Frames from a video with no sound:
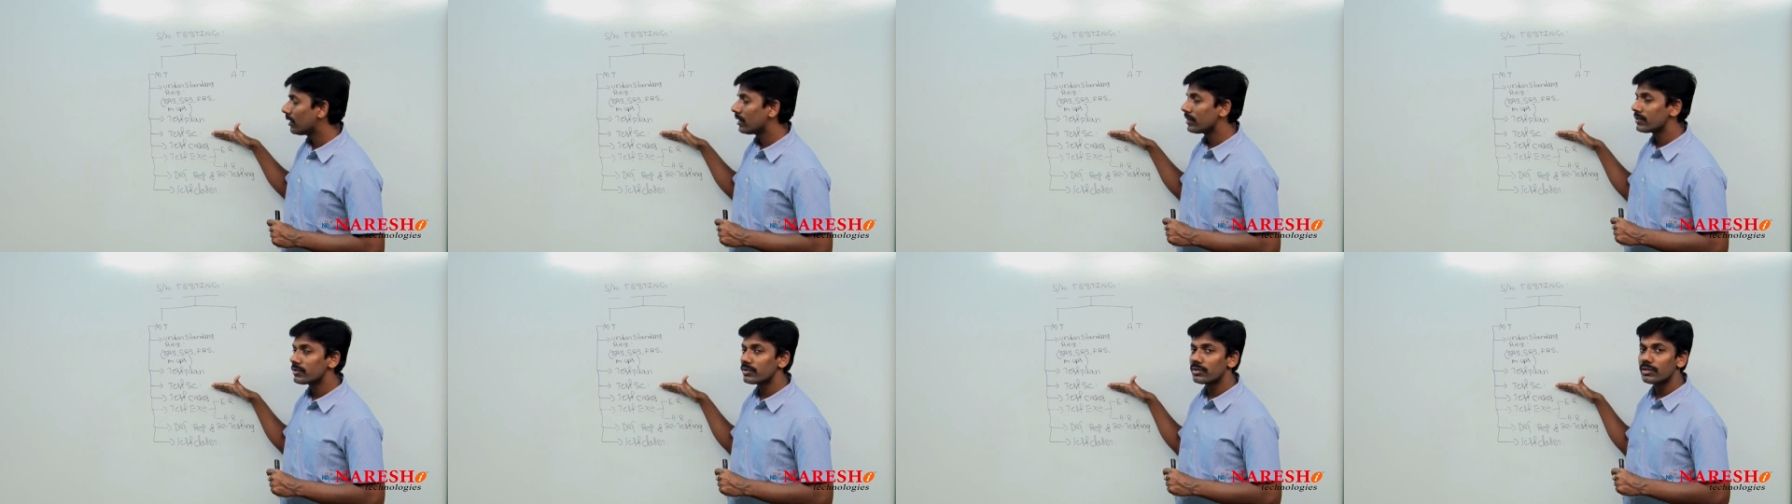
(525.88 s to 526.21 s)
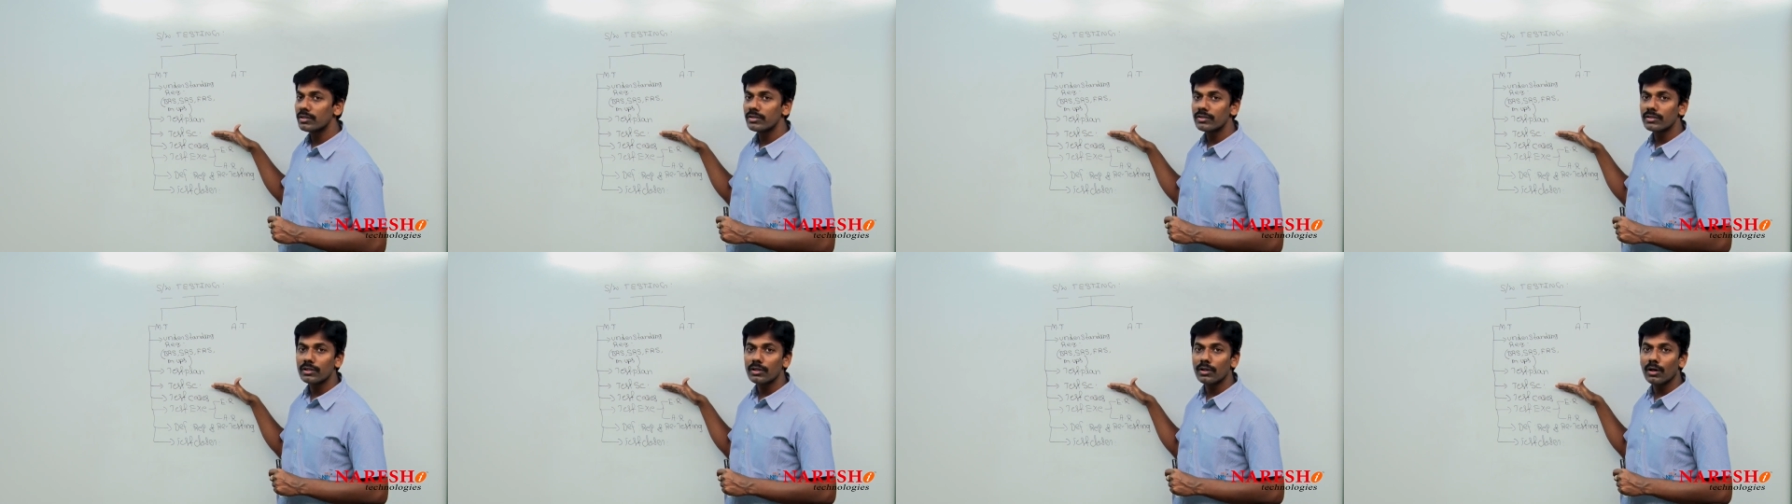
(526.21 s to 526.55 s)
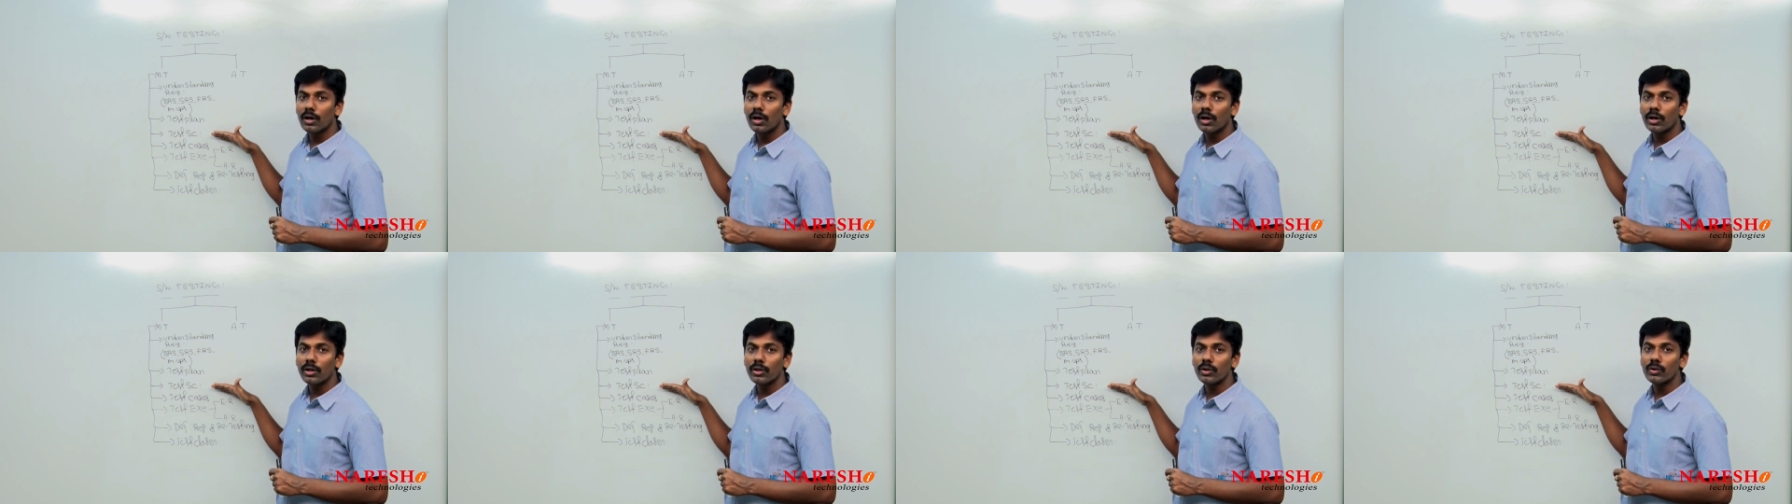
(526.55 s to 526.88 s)
test
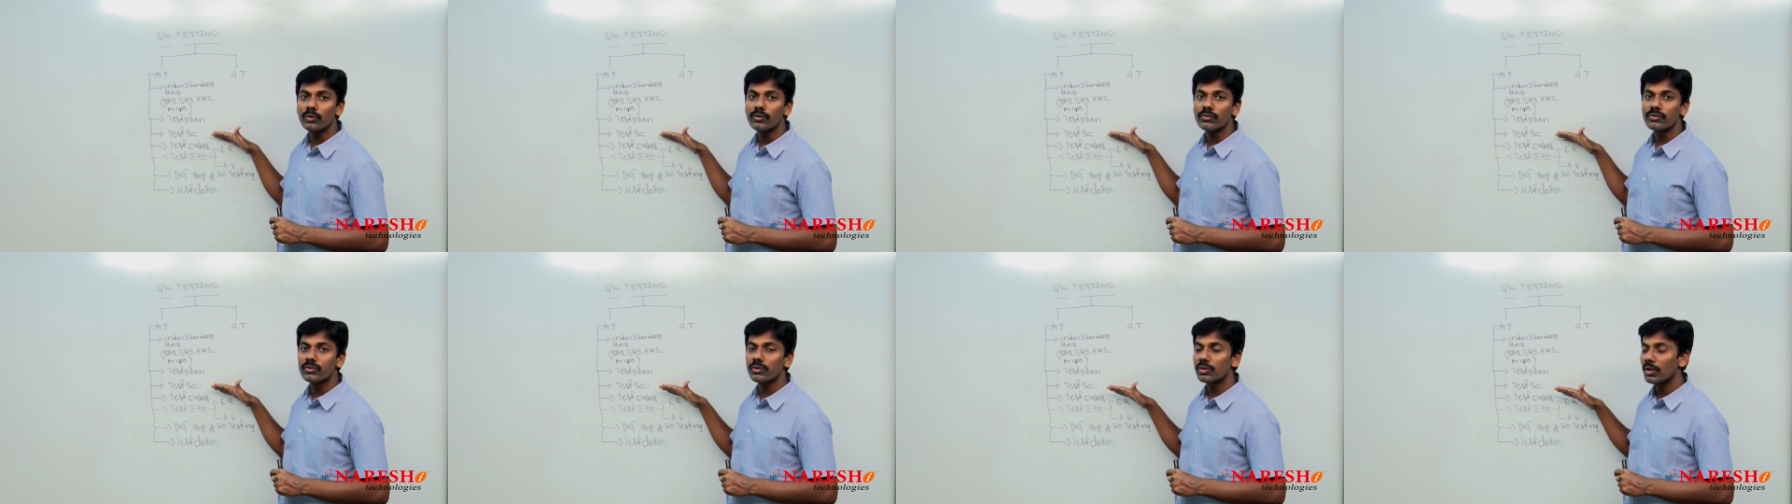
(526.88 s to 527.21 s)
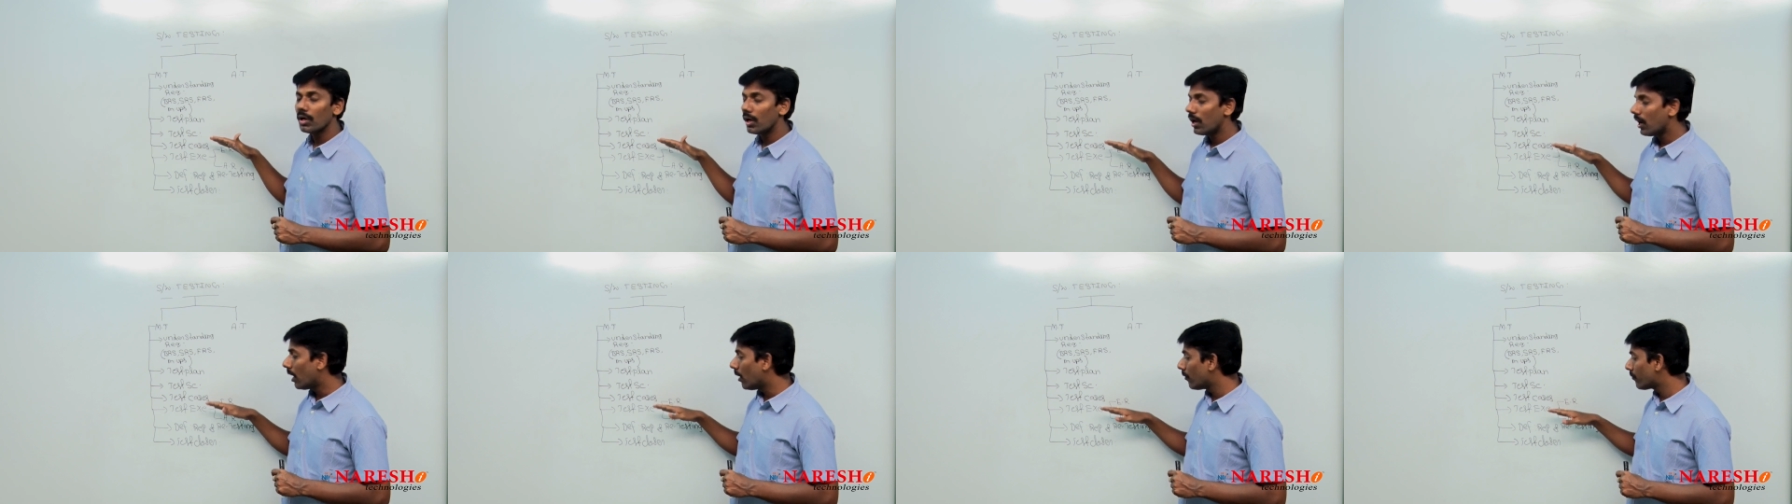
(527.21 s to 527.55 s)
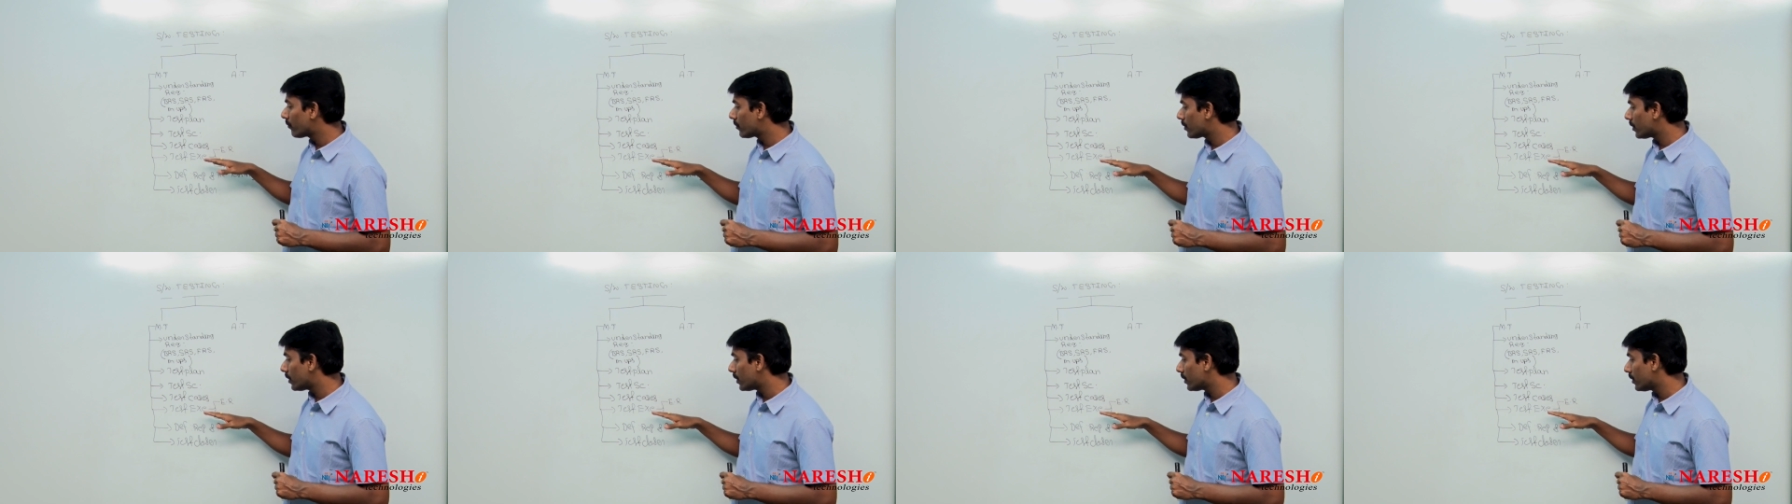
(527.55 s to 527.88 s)
scenarios.
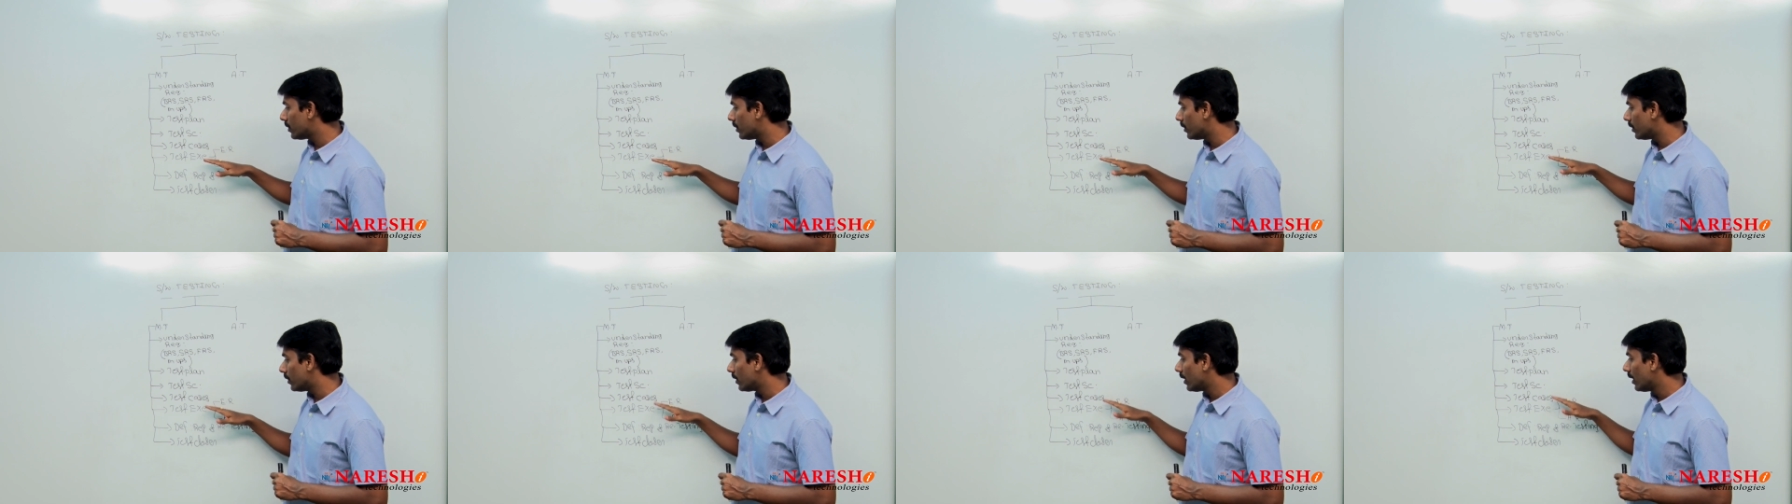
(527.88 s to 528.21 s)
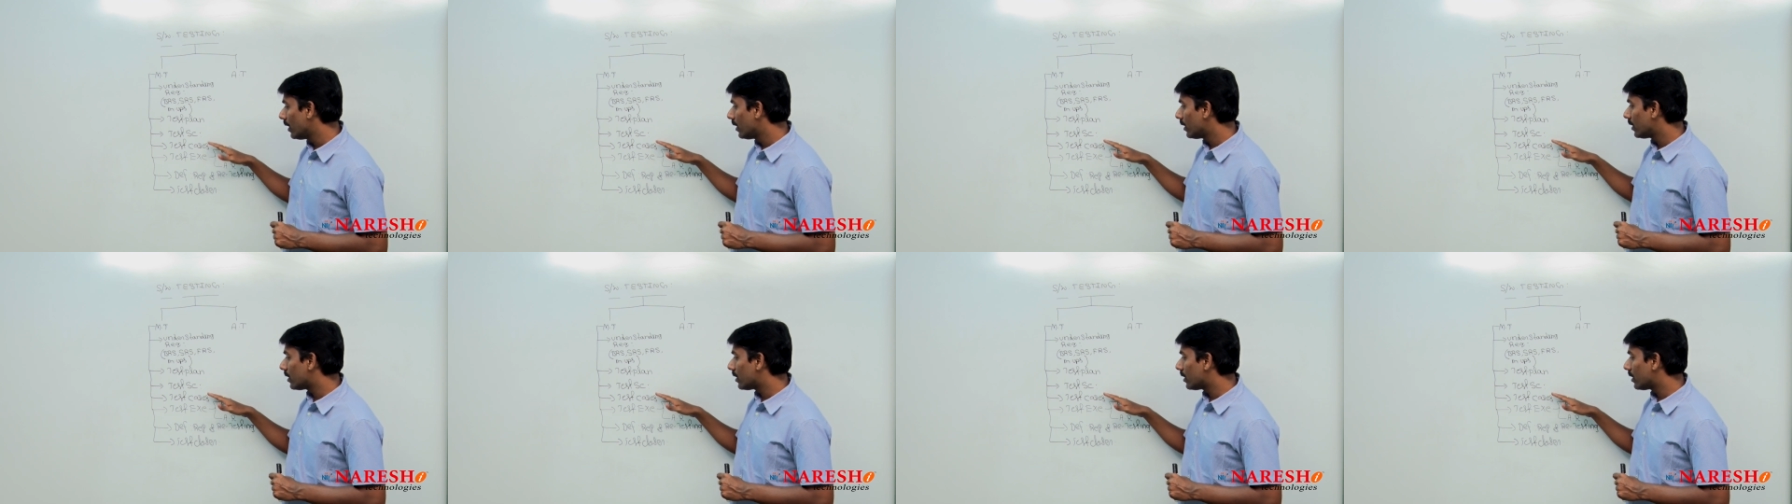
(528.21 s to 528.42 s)
After that,